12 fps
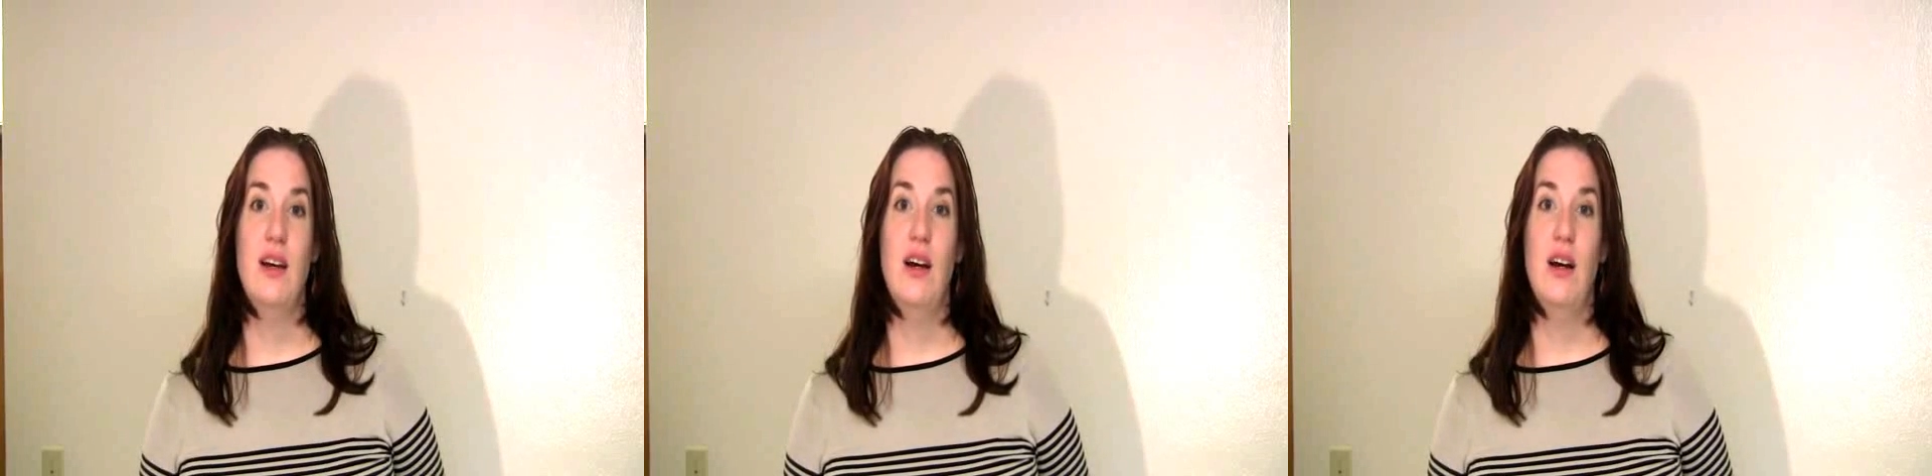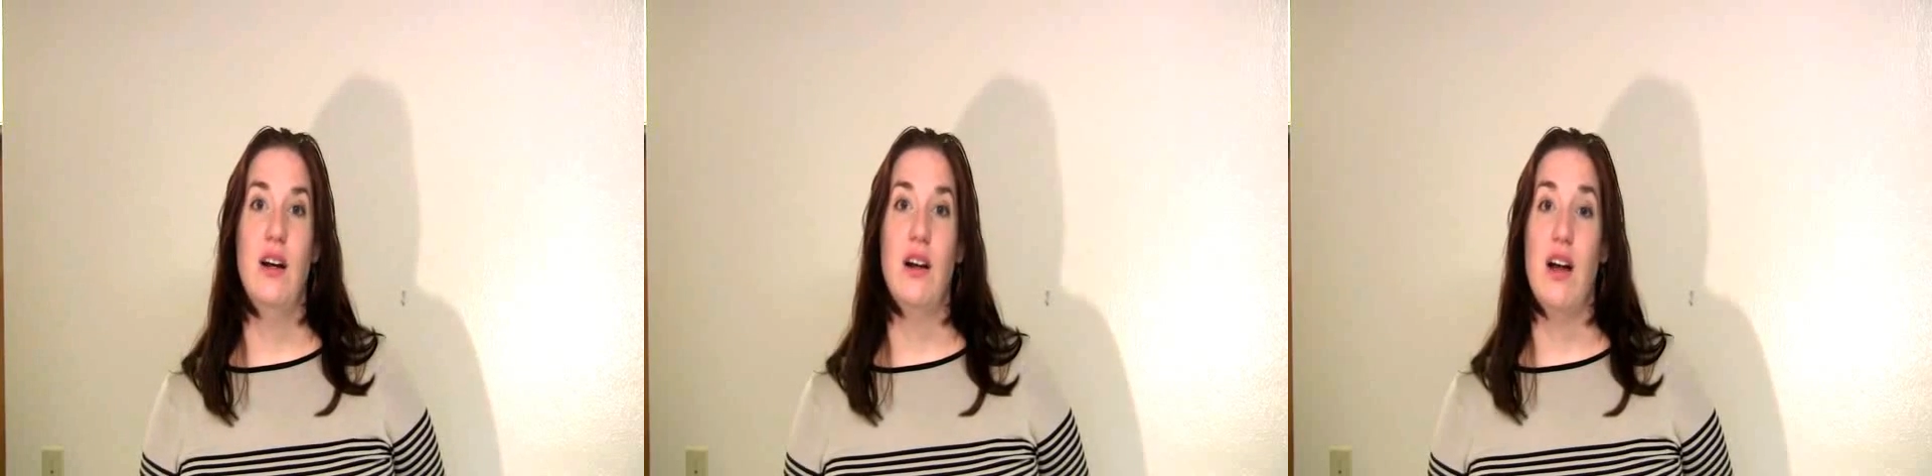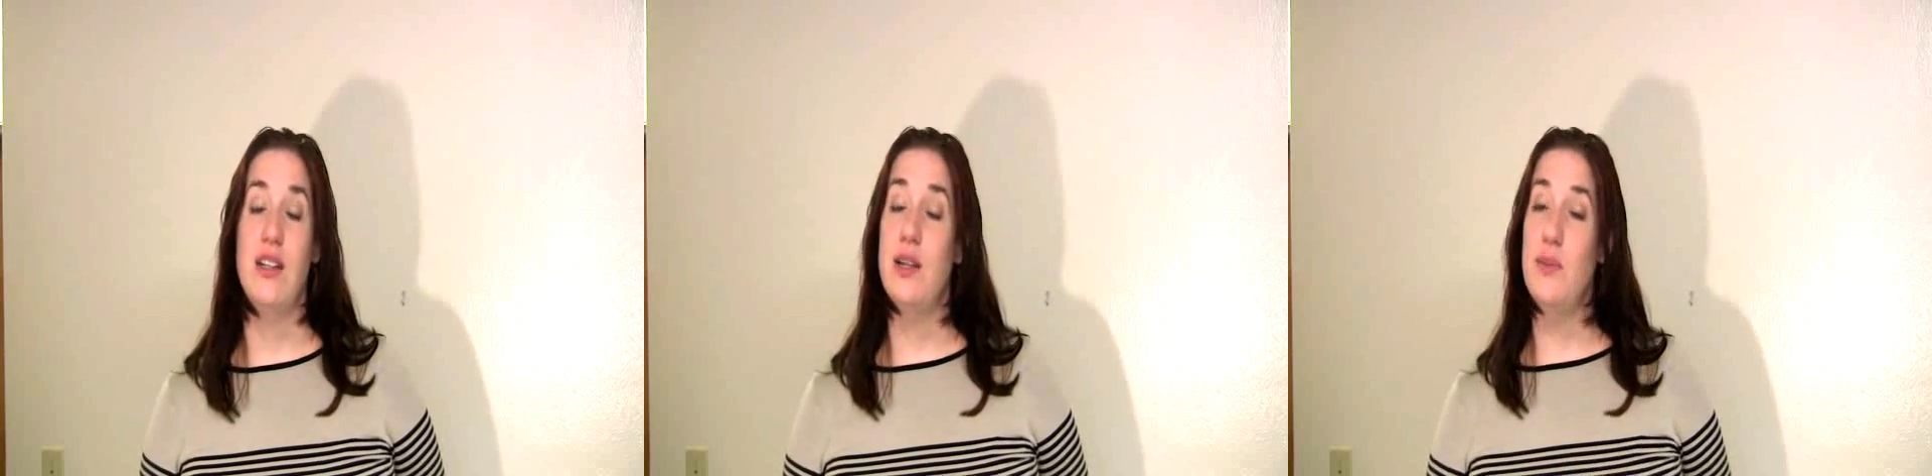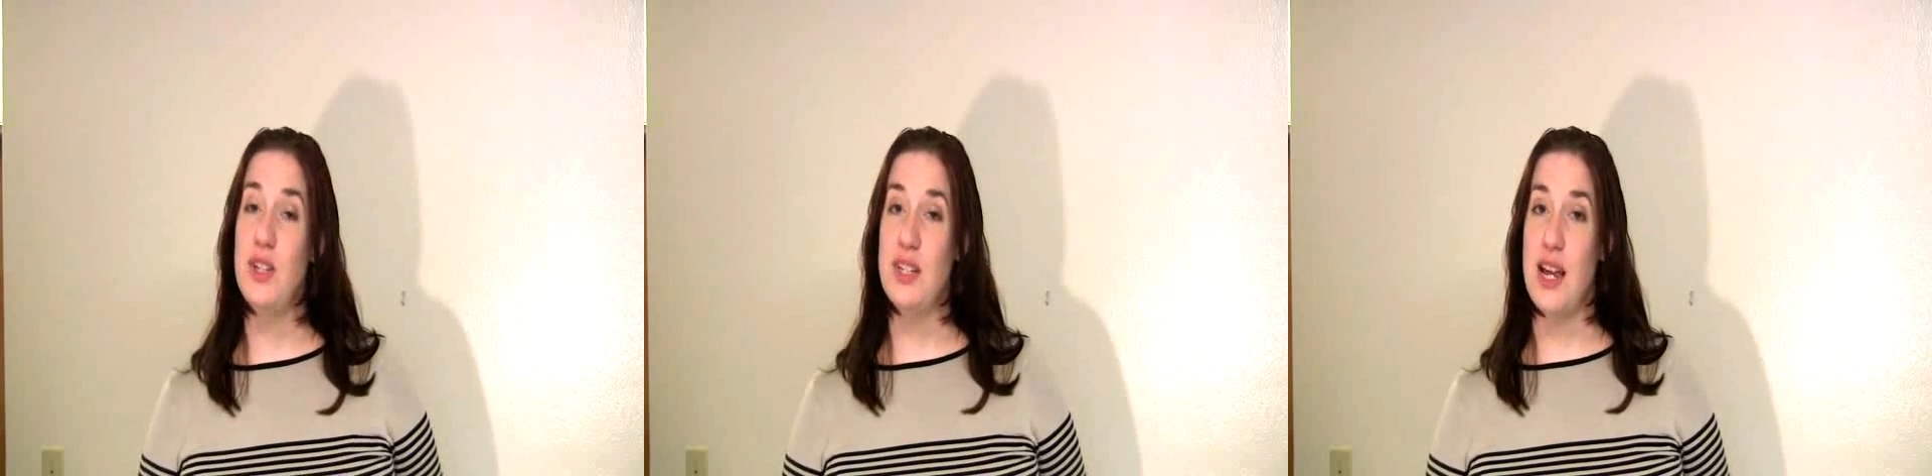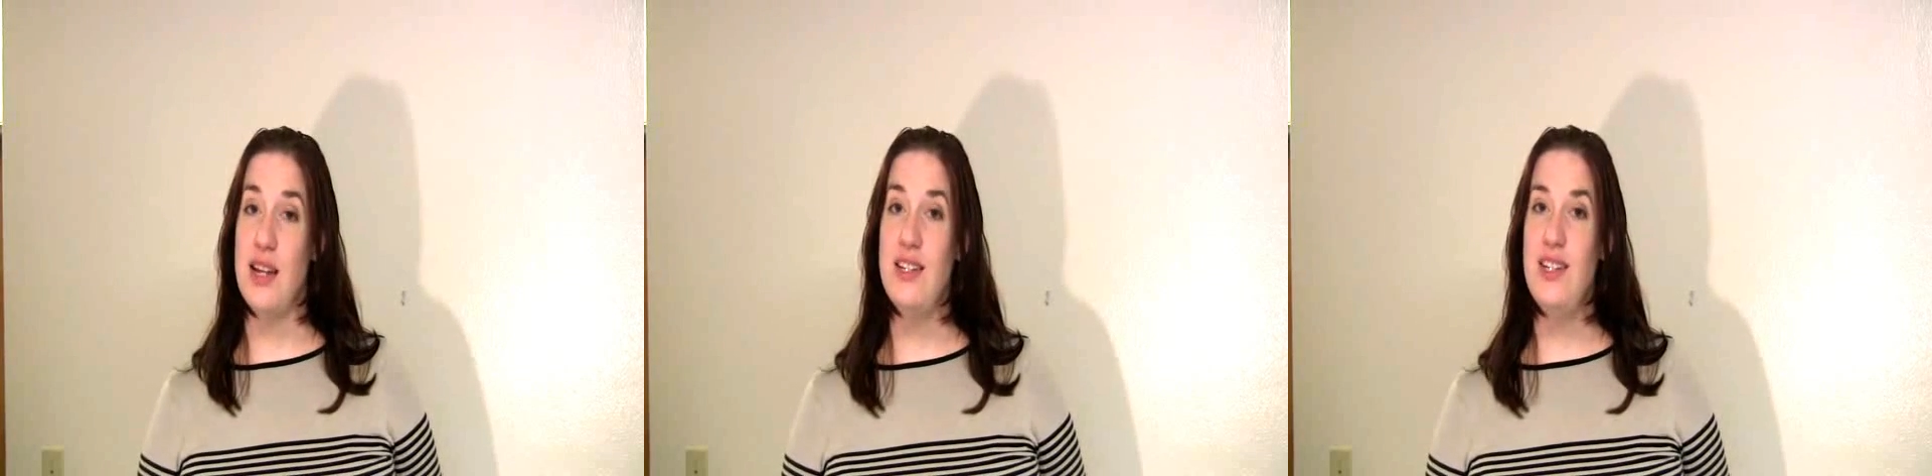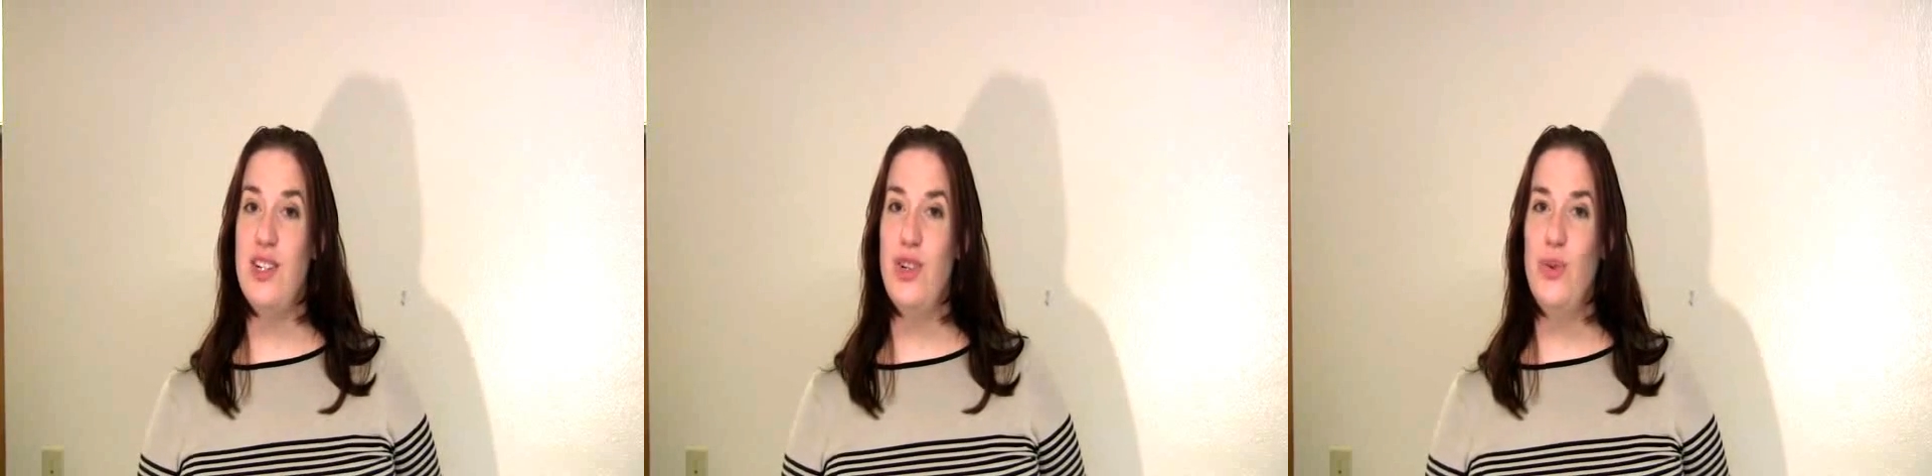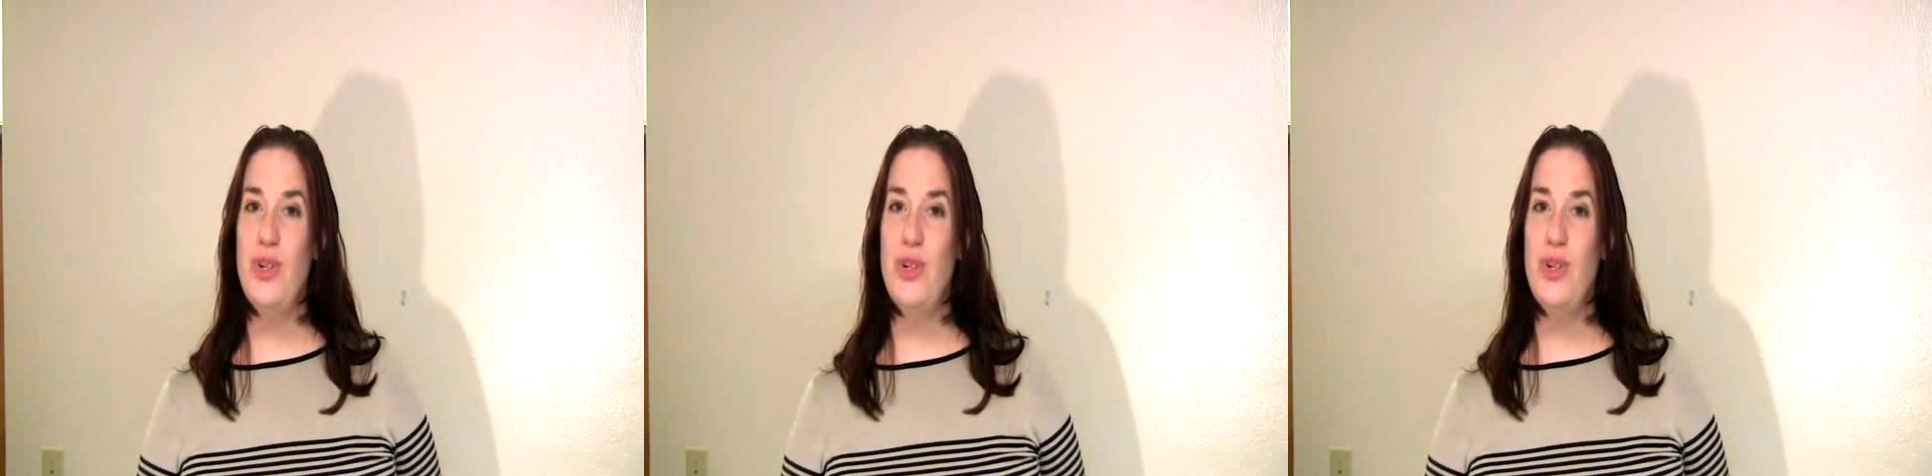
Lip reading: our concept design to you.